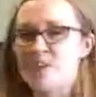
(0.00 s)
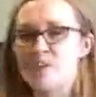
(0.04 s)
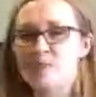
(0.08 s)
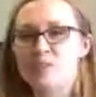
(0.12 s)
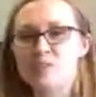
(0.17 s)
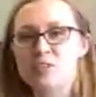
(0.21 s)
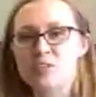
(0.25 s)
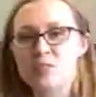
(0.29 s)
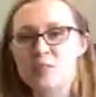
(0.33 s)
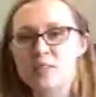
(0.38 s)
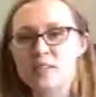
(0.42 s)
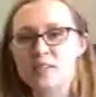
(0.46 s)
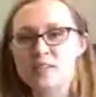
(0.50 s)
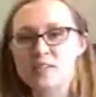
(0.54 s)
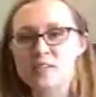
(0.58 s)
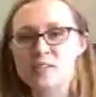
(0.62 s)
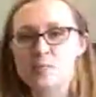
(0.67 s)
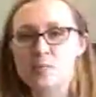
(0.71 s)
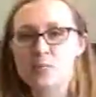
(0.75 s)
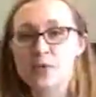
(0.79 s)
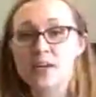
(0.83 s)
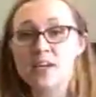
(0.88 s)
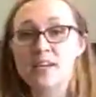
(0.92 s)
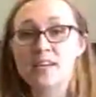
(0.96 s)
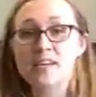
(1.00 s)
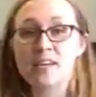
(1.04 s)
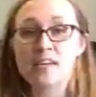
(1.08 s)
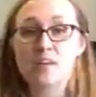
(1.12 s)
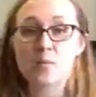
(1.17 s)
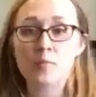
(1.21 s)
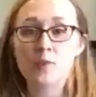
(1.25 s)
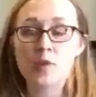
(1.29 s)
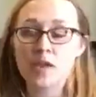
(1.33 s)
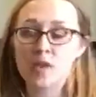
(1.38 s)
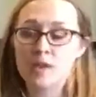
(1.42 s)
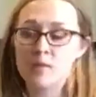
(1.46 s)
which means breaking
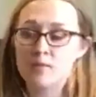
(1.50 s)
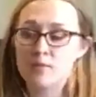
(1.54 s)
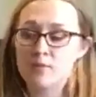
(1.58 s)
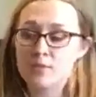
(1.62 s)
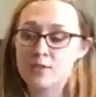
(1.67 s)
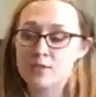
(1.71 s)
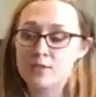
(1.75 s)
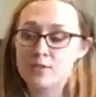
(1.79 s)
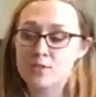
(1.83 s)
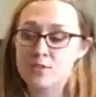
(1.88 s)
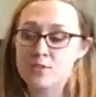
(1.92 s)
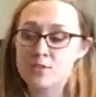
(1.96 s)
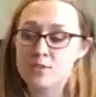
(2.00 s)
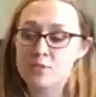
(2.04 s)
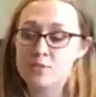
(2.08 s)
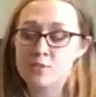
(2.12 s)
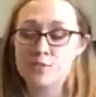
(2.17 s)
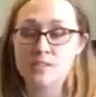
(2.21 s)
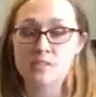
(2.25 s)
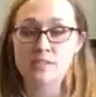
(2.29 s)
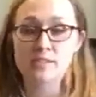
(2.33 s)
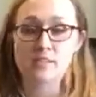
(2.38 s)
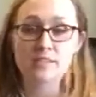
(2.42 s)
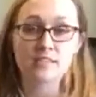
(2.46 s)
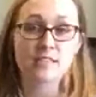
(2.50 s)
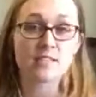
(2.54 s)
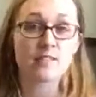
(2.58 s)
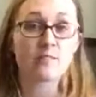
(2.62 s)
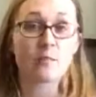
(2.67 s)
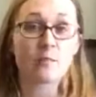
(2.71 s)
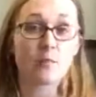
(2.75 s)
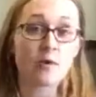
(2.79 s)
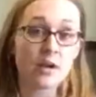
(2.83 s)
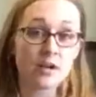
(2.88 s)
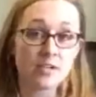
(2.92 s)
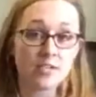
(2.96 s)
down a behavior into
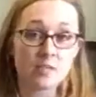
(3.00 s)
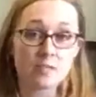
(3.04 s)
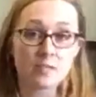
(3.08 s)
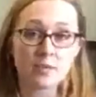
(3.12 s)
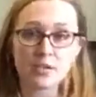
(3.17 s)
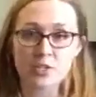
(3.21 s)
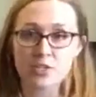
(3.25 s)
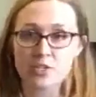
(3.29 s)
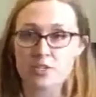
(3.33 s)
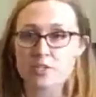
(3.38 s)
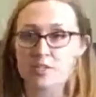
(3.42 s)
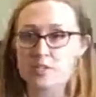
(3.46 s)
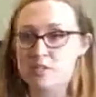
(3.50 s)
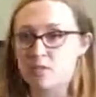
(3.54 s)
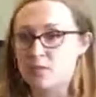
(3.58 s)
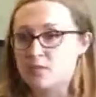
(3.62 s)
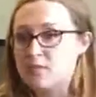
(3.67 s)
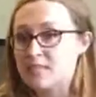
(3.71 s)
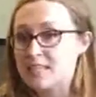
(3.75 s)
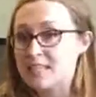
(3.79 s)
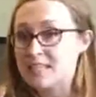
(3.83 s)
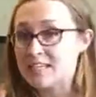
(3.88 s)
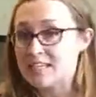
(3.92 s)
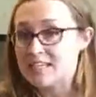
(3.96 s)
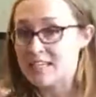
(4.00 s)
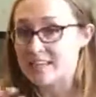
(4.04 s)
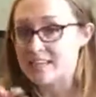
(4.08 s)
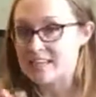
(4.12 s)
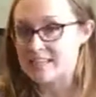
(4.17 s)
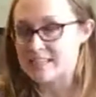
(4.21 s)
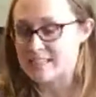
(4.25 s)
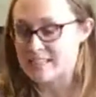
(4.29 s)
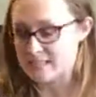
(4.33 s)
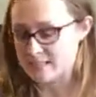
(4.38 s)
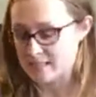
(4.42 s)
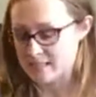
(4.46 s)
successive approximations, so teeny
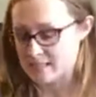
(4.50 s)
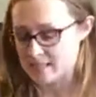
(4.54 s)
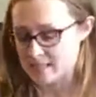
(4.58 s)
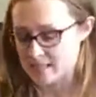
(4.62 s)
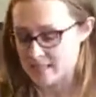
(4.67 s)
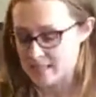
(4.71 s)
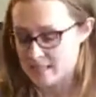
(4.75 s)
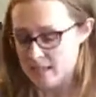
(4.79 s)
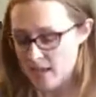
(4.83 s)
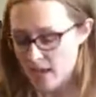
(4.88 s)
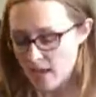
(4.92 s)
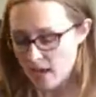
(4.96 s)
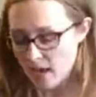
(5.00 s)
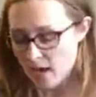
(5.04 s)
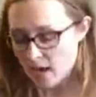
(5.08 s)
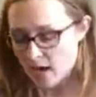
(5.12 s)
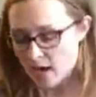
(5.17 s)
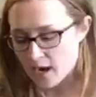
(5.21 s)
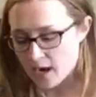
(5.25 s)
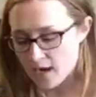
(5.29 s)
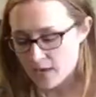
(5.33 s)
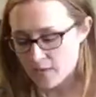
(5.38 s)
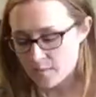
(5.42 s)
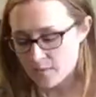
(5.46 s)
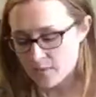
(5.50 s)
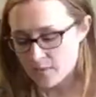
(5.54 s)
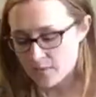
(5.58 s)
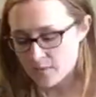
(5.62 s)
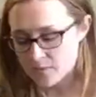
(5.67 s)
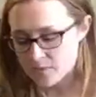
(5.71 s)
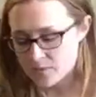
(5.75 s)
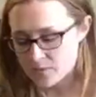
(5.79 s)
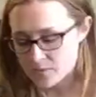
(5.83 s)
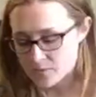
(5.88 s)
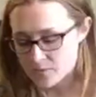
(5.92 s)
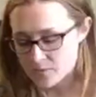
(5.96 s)
tiny slices. I am
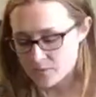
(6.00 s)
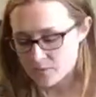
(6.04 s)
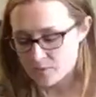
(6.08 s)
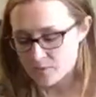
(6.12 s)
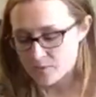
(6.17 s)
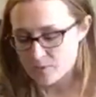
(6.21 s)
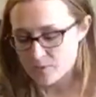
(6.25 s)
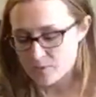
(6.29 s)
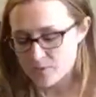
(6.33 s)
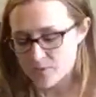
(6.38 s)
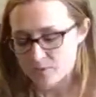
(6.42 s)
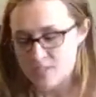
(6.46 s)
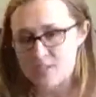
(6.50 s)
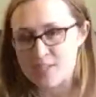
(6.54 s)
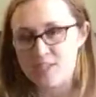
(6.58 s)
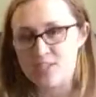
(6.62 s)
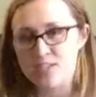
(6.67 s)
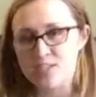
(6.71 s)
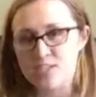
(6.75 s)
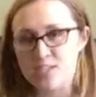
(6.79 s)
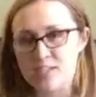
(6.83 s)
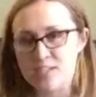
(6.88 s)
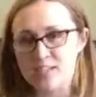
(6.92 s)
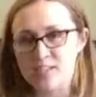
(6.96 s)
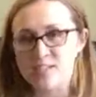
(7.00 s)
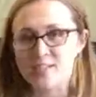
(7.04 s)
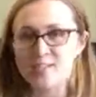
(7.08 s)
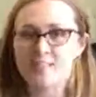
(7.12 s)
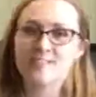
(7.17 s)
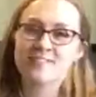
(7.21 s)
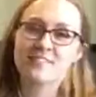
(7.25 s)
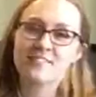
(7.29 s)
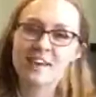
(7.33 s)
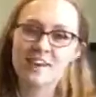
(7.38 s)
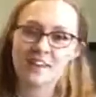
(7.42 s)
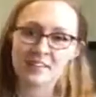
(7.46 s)
going to teach Nina,
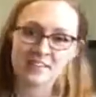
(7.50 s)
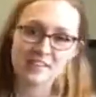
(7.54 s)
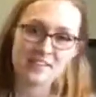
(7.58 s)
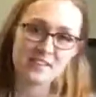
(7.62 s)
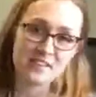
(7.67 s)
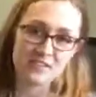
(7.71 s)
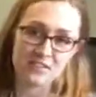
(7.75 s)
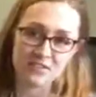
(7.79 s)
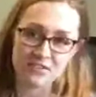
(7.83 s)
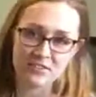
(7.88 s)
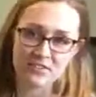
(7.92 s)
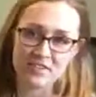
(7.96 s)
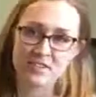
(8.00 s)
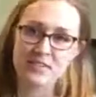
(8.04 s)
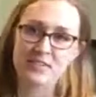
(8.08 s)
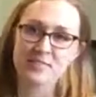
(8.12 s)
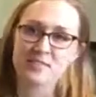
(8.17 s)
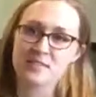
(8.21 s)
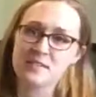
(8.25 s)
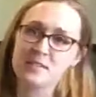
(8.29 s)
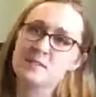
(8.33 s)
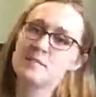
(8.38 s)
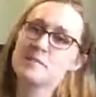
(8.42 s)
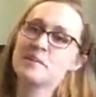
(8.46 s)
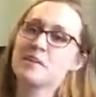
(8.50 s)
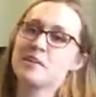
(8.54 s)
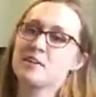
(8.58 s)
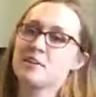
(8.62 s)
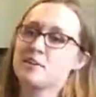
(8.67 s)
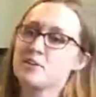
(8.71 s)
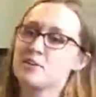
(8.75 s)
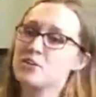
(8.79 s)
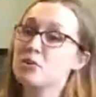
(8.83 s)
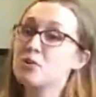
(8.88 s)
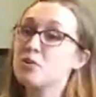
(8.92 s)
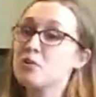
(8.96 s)
honestly she already knows this, but I'm
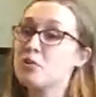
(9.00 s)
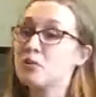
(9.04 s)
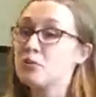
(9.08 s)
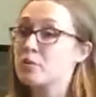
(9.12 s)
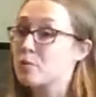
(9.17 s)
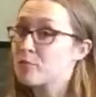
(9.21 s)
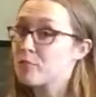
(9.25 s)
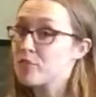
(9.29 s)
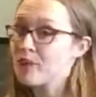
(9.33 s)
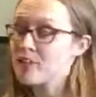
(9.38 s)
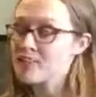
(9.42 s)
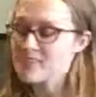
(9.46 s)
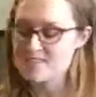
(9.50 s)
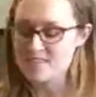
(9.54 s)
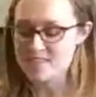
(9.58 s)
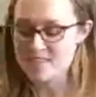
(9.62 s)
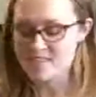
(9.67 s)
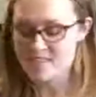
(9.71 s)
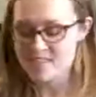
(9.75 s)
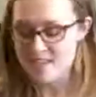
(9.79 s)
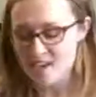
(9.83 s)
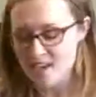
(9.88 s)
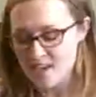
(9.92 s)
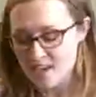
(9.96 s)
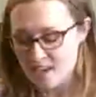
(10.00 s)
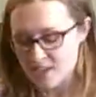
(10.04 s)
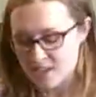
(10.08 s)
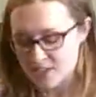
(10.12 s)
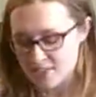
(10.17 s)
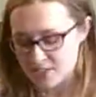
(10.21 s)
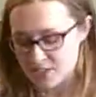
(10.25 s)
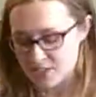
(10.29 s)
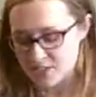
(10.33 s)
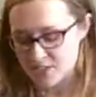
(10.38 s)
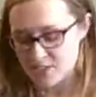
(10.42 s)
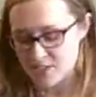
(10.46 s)
going to show you the process
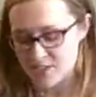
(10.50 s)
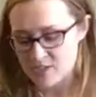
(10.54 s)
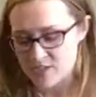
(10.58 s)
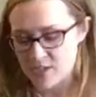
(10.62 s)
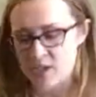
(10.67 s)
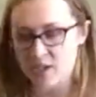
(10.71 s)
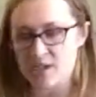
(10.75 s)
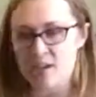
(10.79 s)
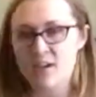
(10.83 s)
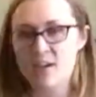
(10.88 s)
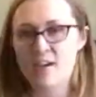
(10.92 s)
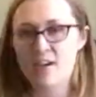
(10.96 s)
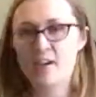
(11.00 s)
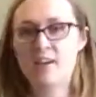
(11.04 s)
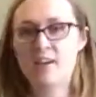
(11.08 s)
of teaching a dog